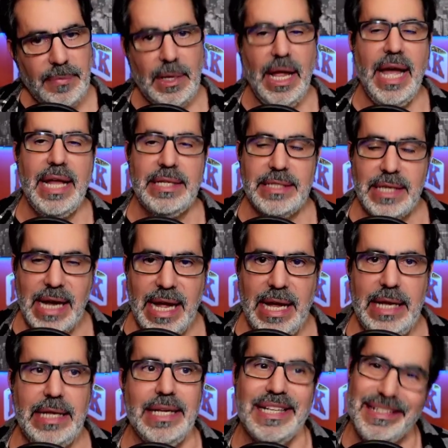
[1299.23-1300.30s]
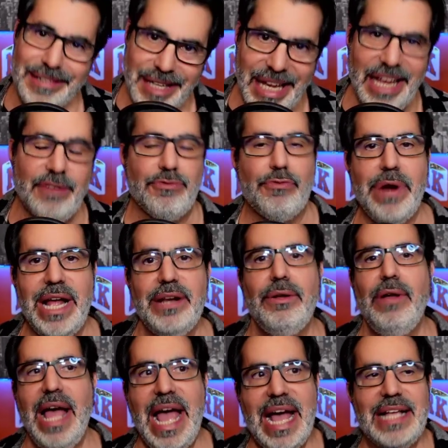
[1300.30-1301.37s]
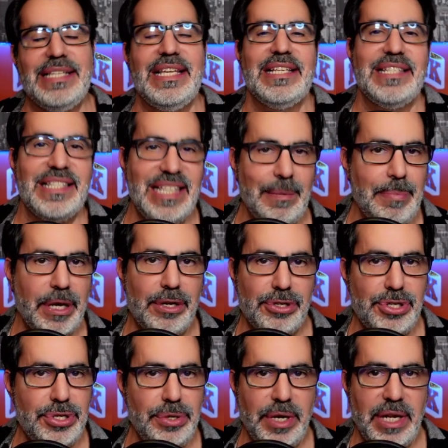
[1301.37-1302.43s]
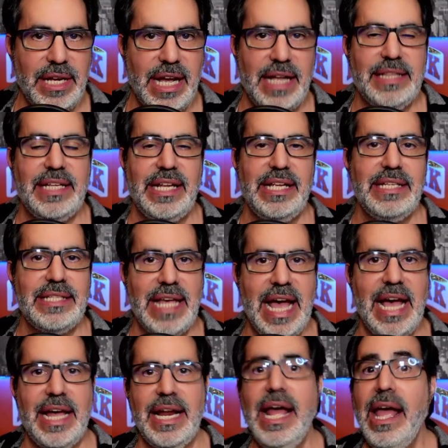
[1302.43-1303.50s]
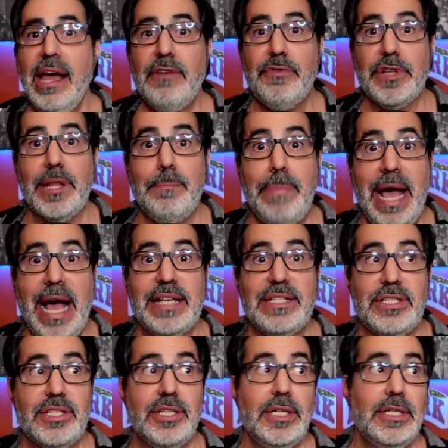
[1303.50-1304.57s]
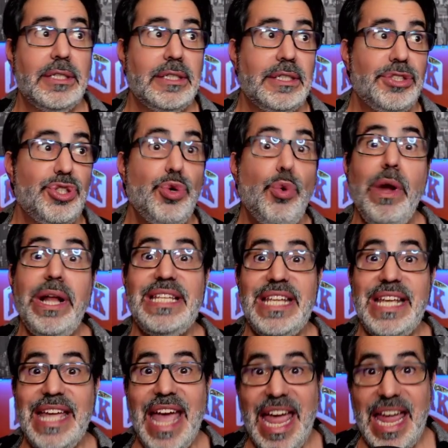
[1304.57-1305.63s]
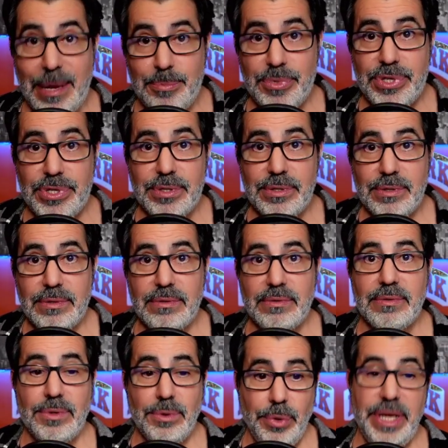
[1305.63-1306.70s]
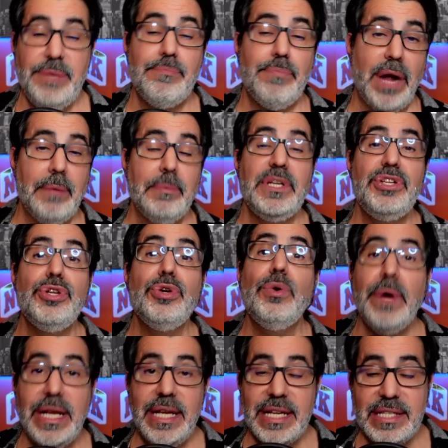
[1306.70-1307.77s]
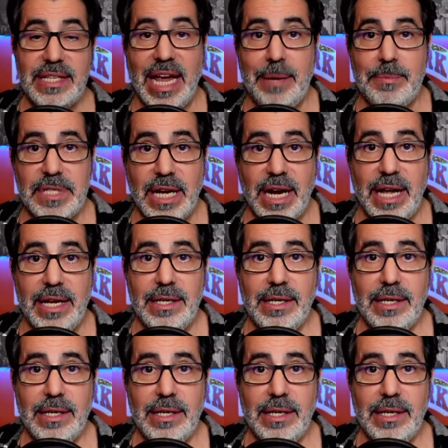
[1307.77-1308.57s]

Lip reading: And tonight, if Randle has his typical shooting night that he has had for the past 20 games, we'd probably do win this game tonight.